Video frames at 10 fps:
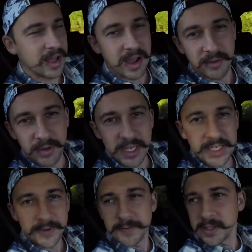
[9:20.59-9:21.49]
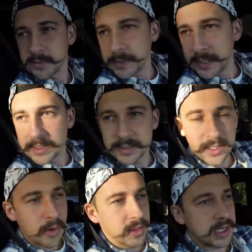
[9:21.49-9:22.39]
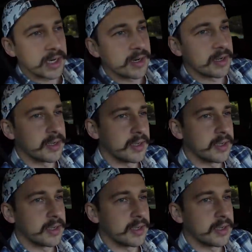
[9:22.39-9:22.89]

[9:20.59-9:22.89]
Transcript: a really different experience going there.